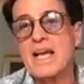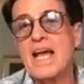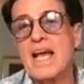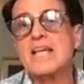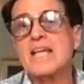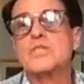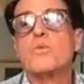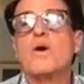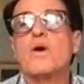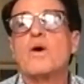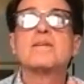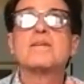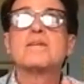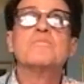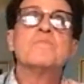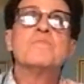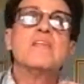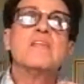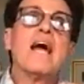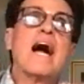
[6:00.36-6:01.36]
It's what,
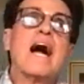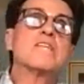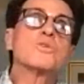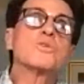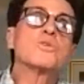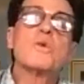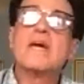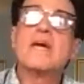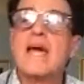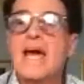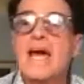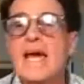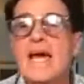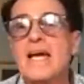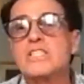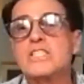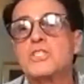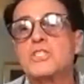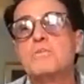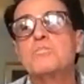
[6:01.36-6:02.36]
as we
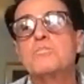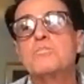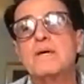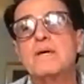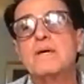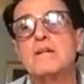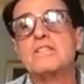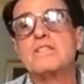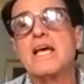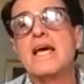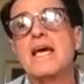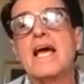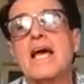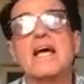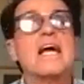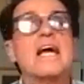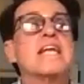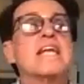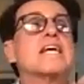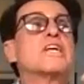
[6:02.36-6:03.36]
age, you build
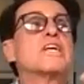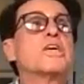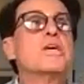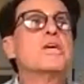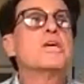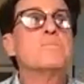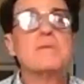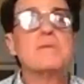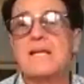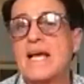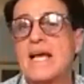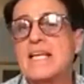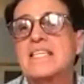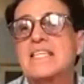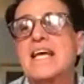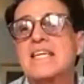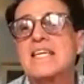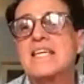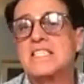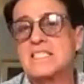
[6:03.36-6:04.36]
and accumulate
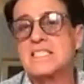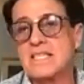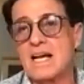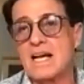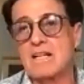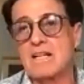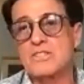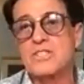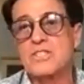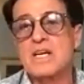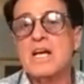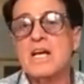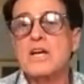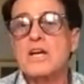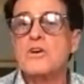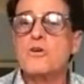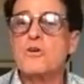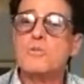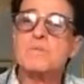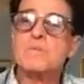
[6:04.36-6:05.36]
dead cells.
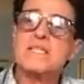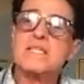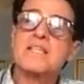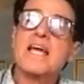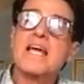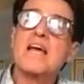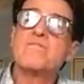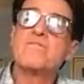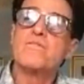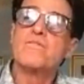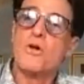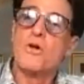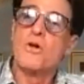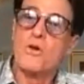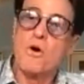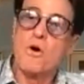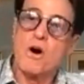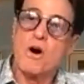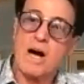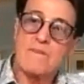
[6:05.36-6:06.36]
Normally, they fall
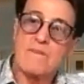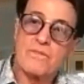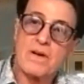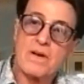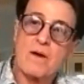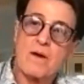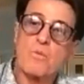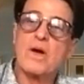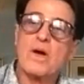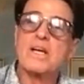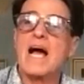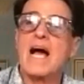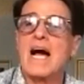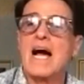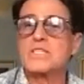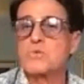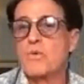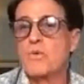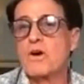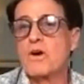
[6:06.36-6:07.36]
off when
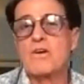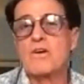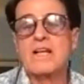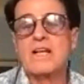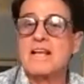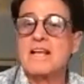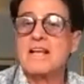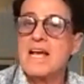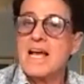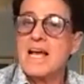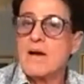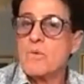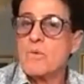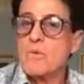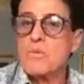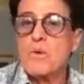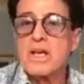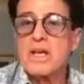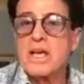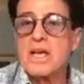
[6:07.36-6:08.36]

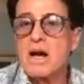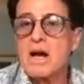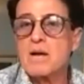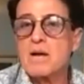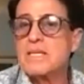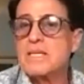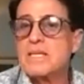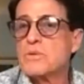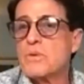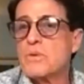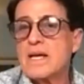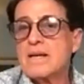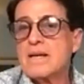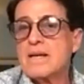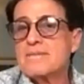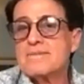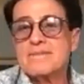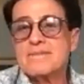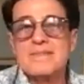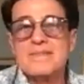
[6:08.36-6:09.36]
we're young,
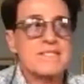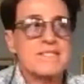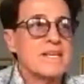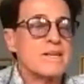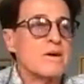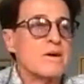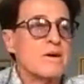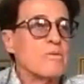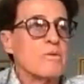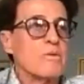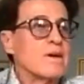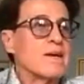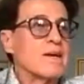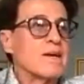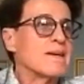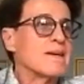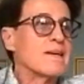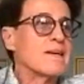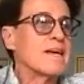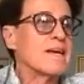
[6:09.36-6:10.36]
between
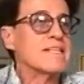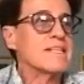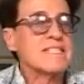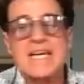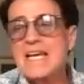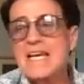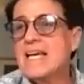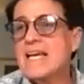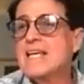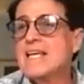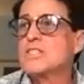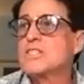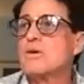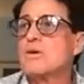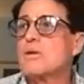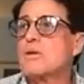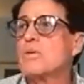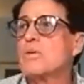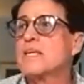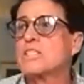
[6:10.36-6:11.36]
teens all the
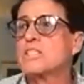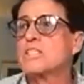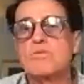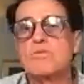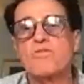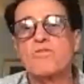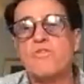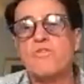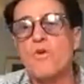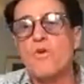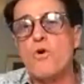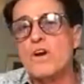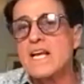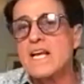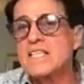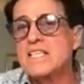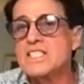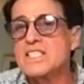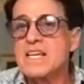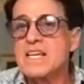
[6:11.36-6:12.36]
way to 40s.